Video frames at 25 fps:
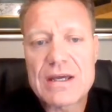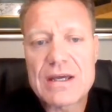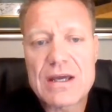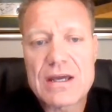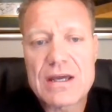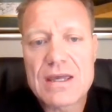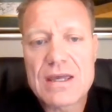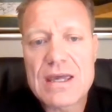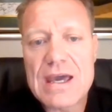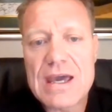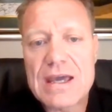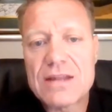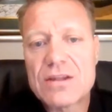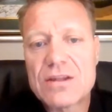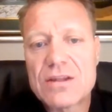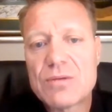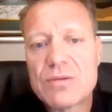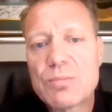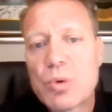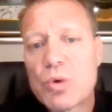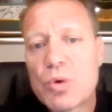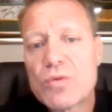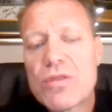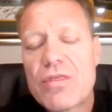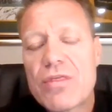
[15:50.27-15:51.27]
again,
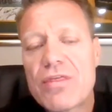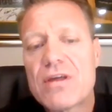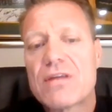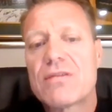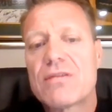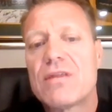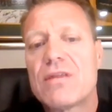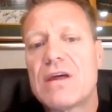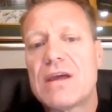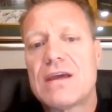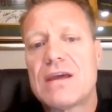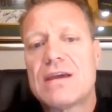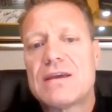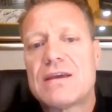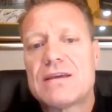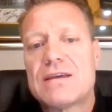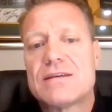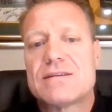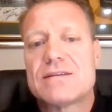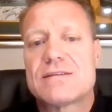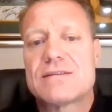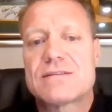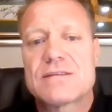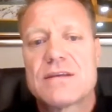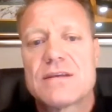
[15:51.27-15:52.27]
important thing there
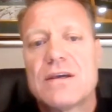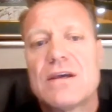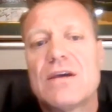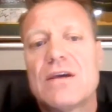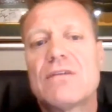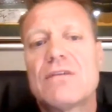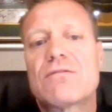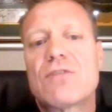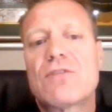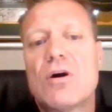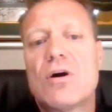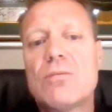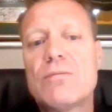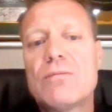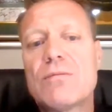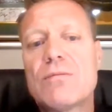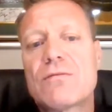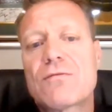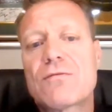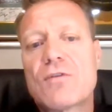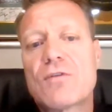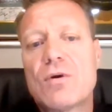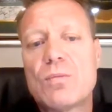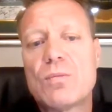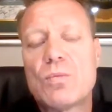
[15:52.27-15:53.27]
is
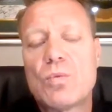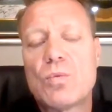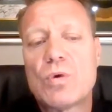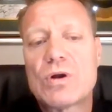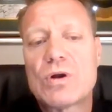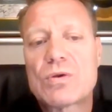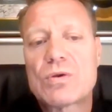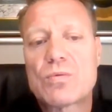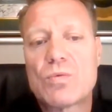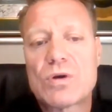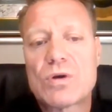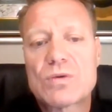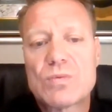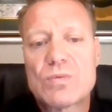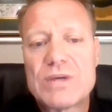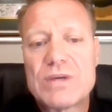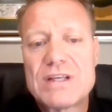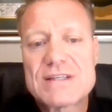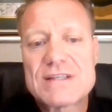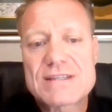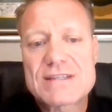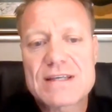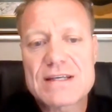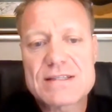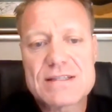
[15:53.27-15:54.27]
from what we're
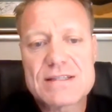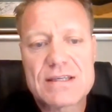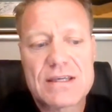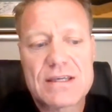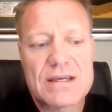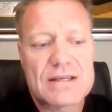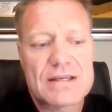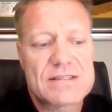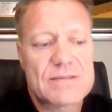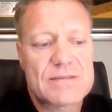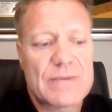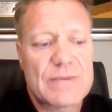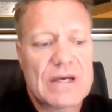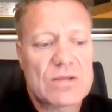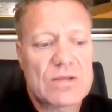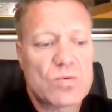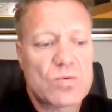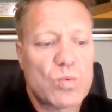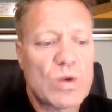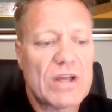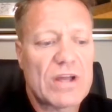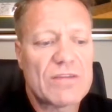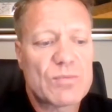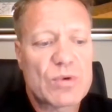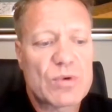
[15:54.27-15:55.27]
discussing here, it's about
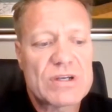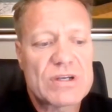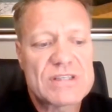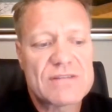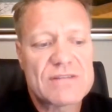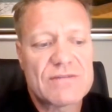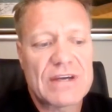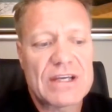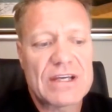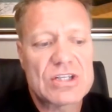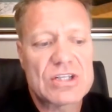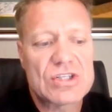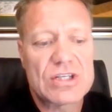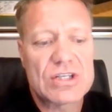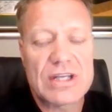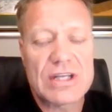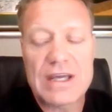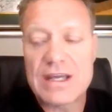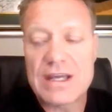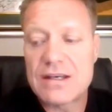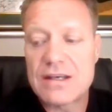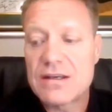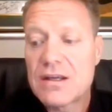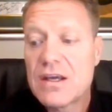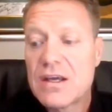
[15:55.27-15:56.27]
wealth preservation,
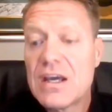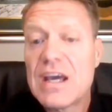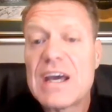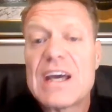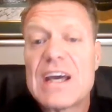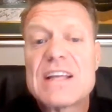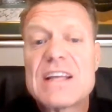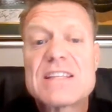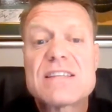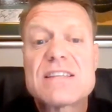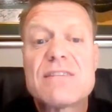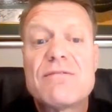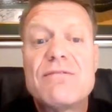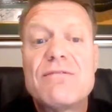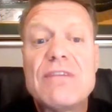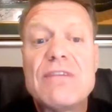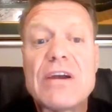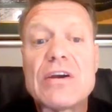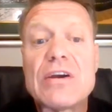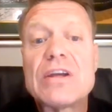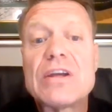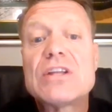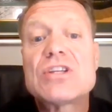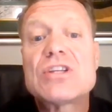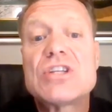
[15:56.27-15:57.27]
and it's a
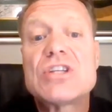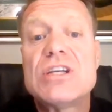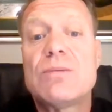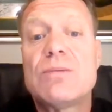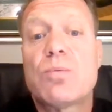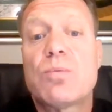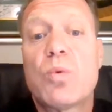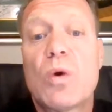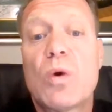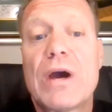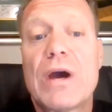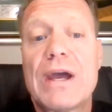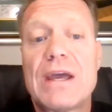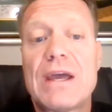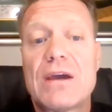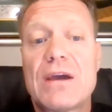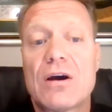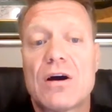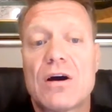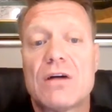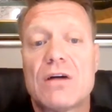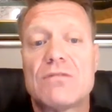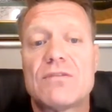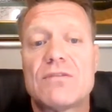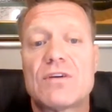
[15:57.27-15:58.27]
very cheap way
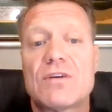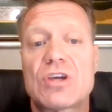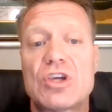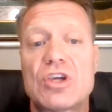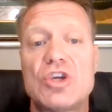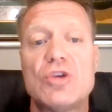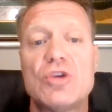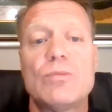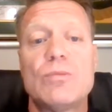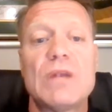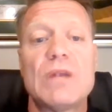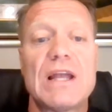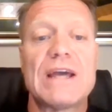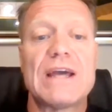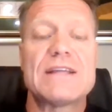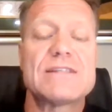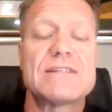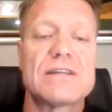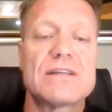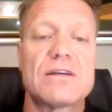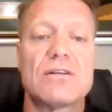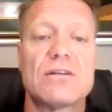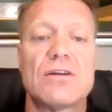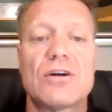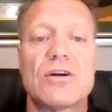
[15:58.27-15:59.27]
of
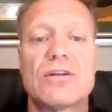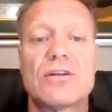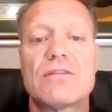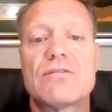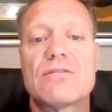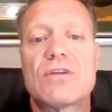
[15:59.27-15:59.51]
accumulating a lot of